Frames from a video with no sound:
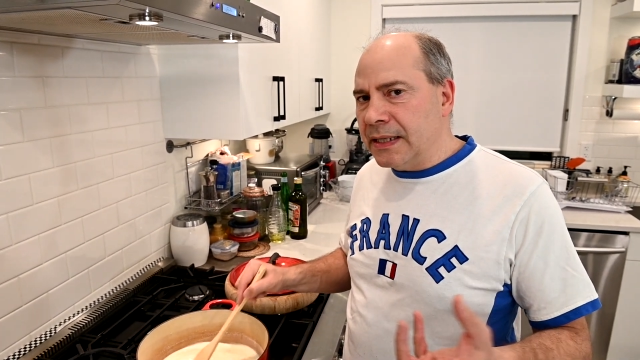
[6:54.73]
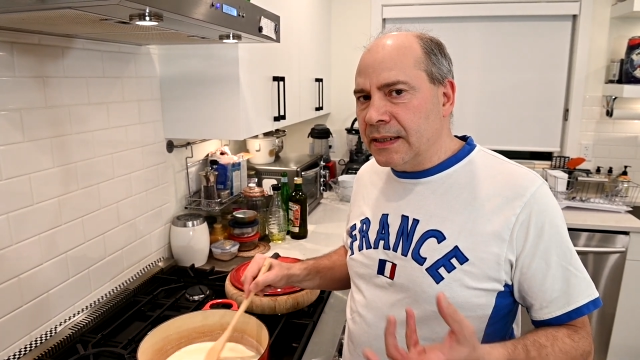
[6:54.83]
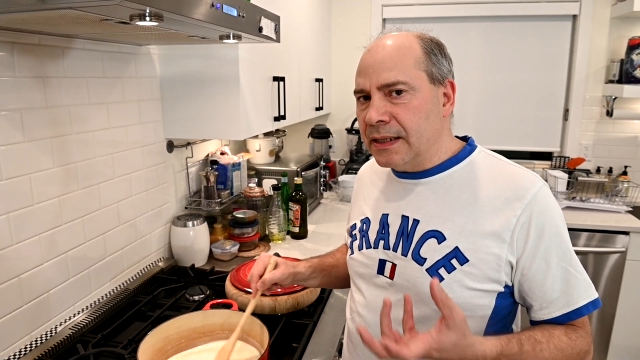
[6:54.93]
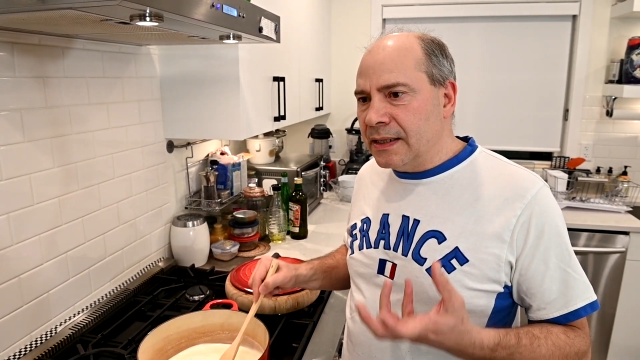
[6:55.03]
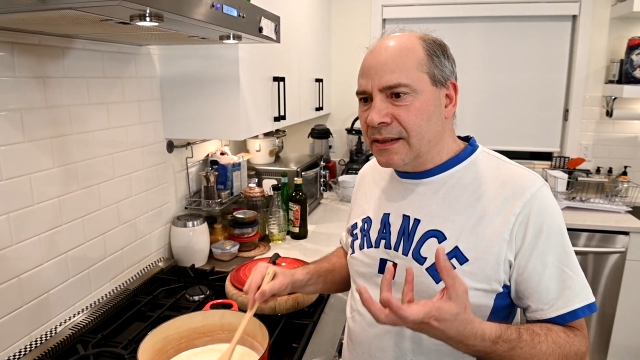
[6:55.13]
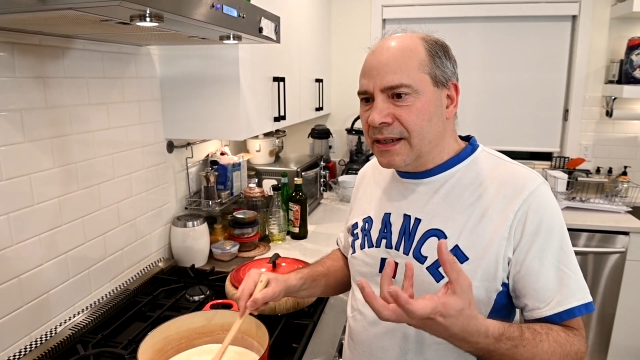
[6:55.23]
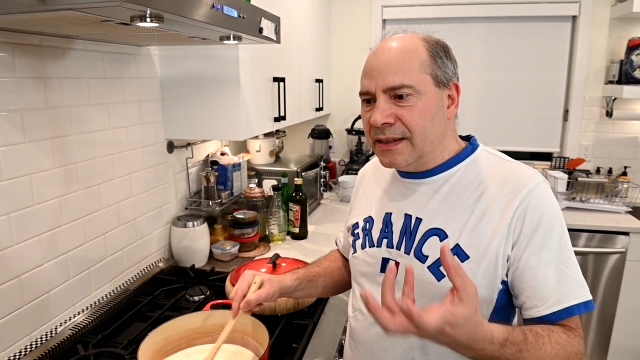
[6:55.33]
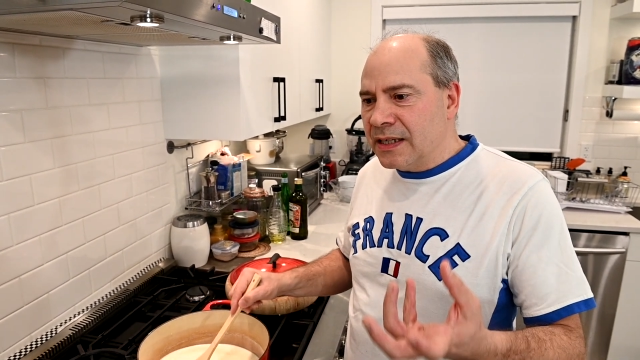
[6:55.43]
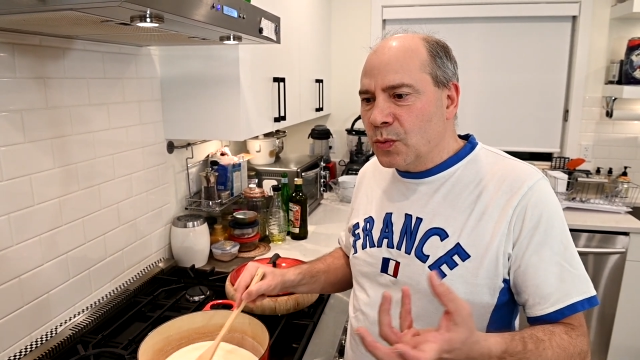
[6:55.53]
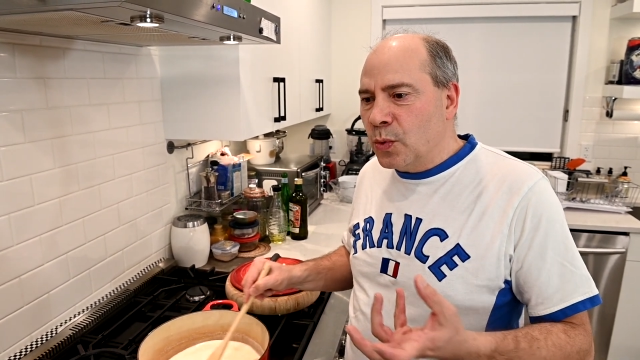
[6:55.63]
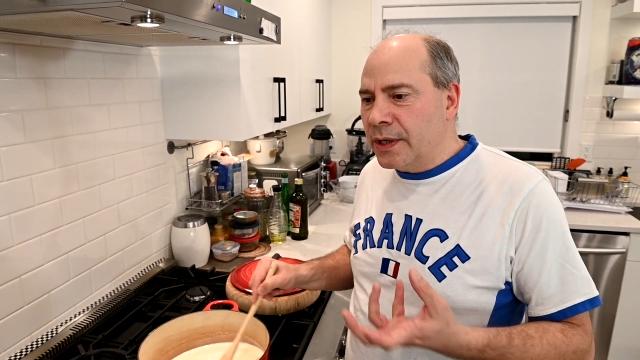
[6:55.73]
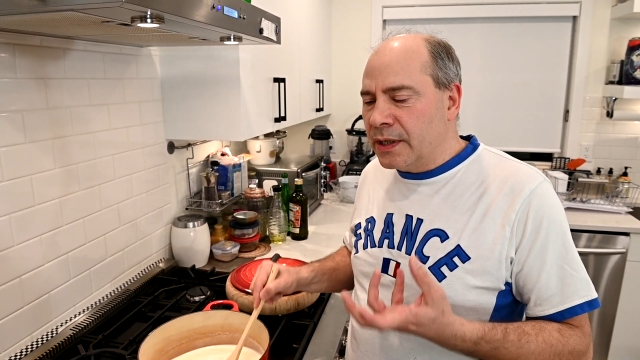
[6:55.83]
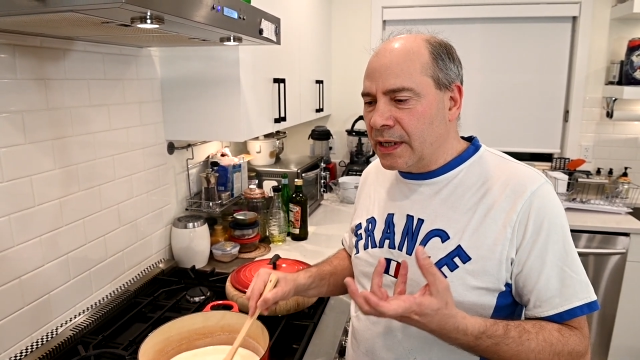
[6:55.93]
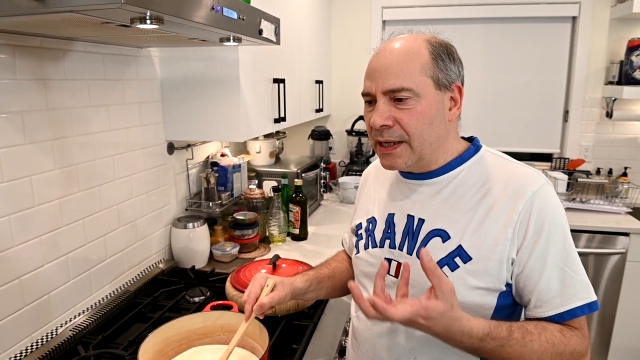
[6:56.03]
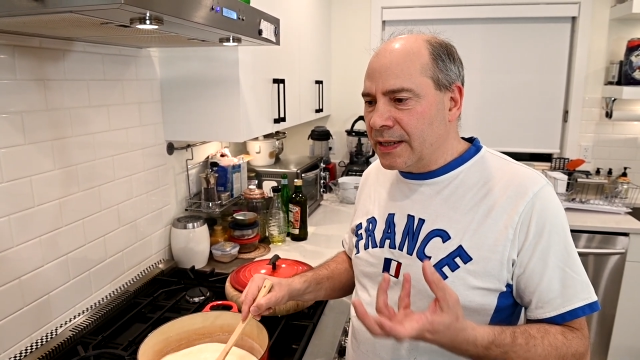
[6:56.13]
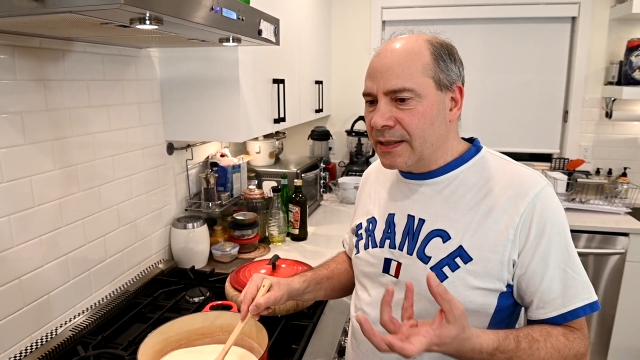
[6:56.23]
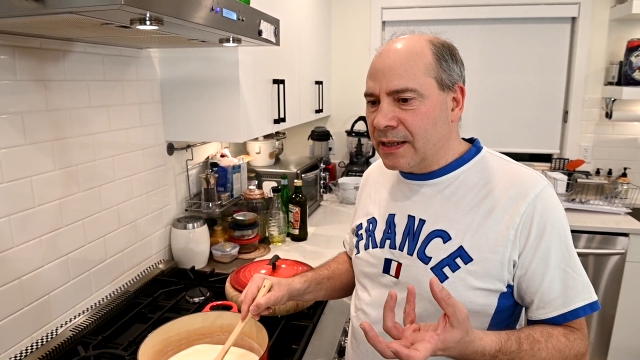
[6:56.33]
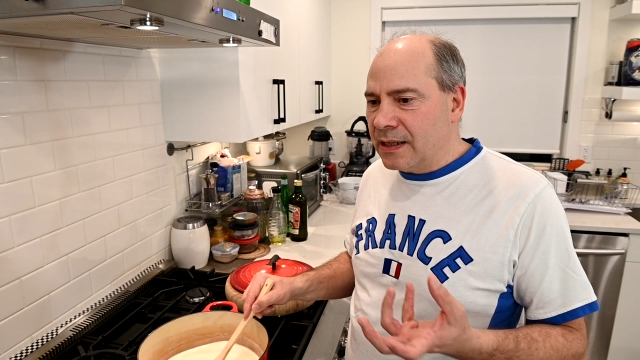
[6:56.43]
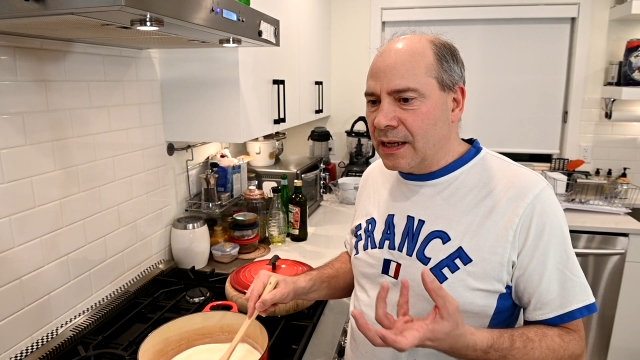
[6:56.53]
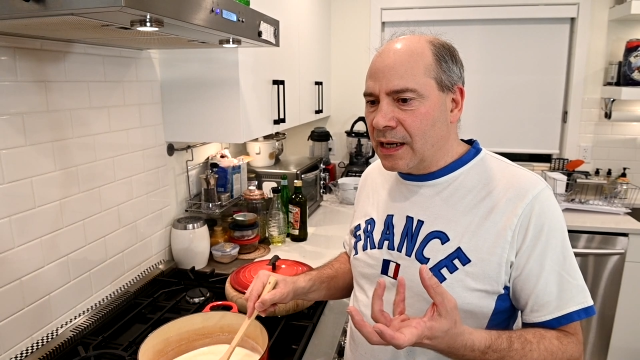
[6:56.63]
and that's where I
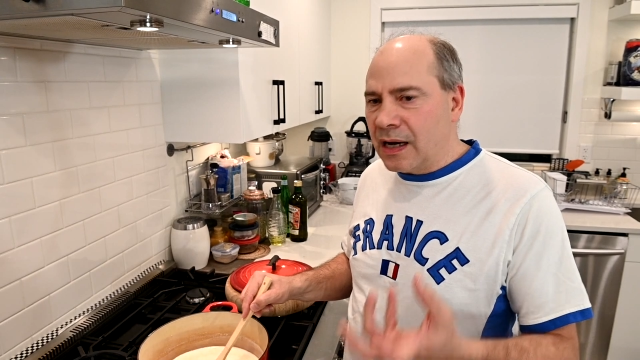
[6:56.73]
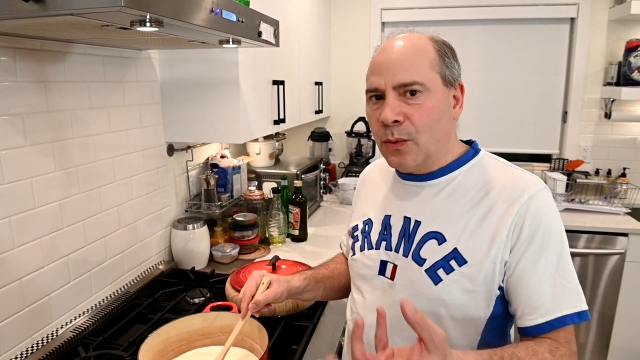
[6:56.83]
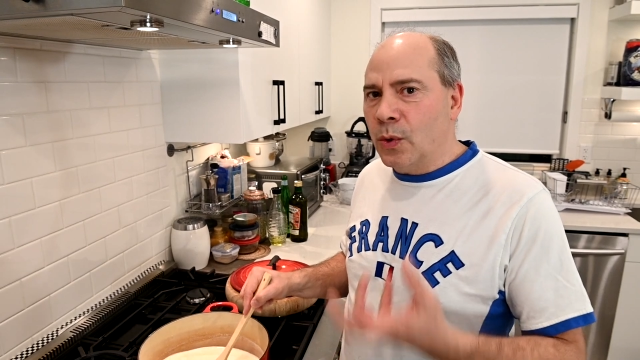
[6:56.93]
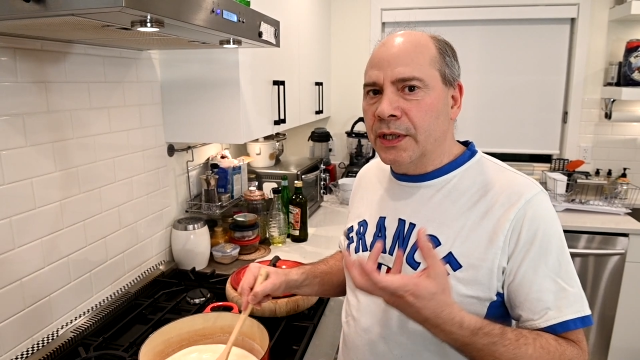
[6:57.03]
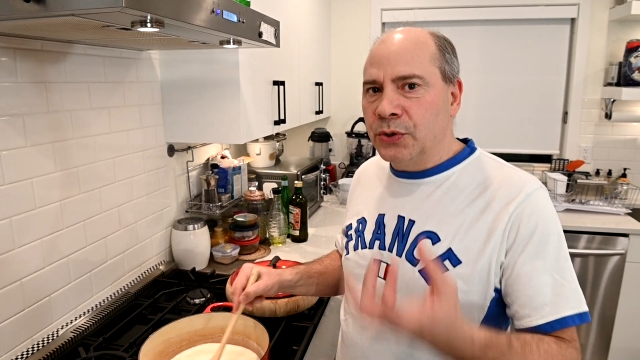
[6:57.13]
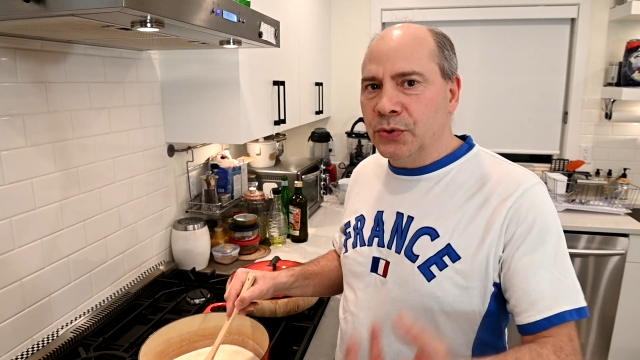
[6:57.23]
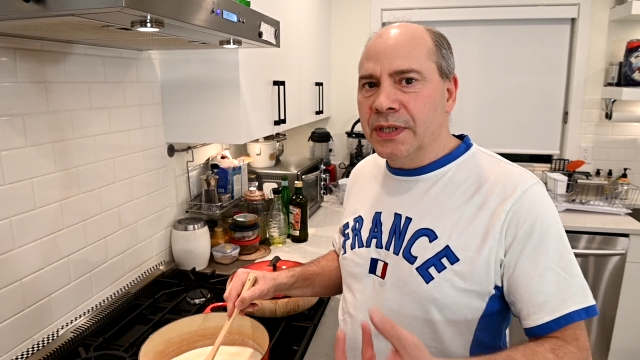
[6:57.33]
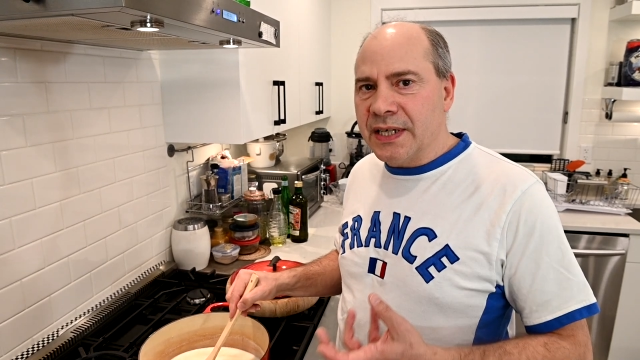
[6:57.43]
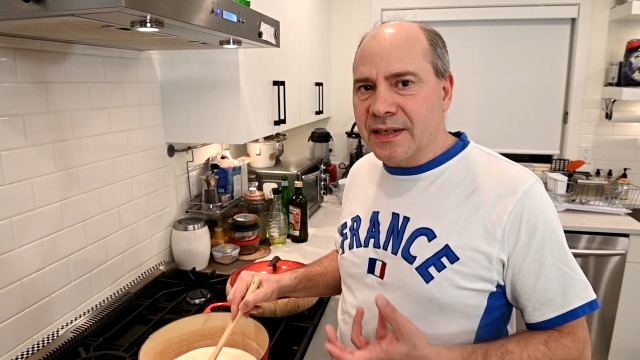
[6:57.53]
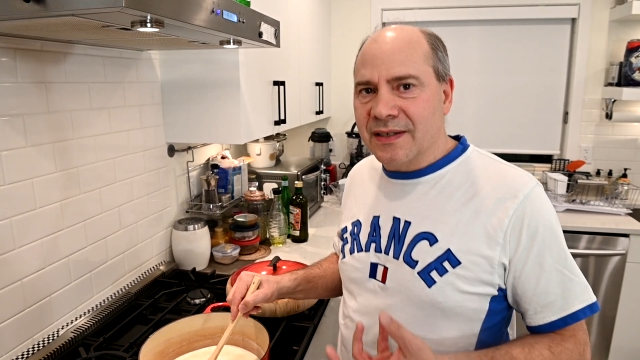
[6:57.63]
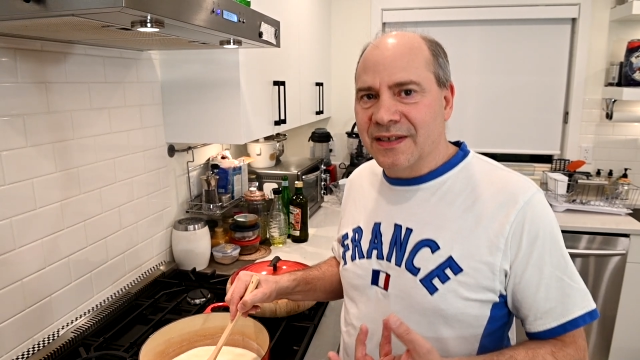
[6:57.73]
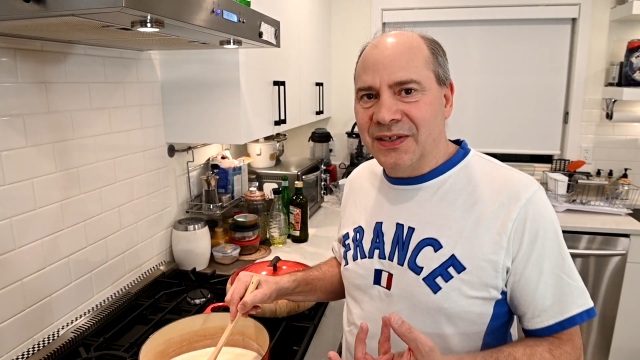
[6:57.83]
said, I want to do this.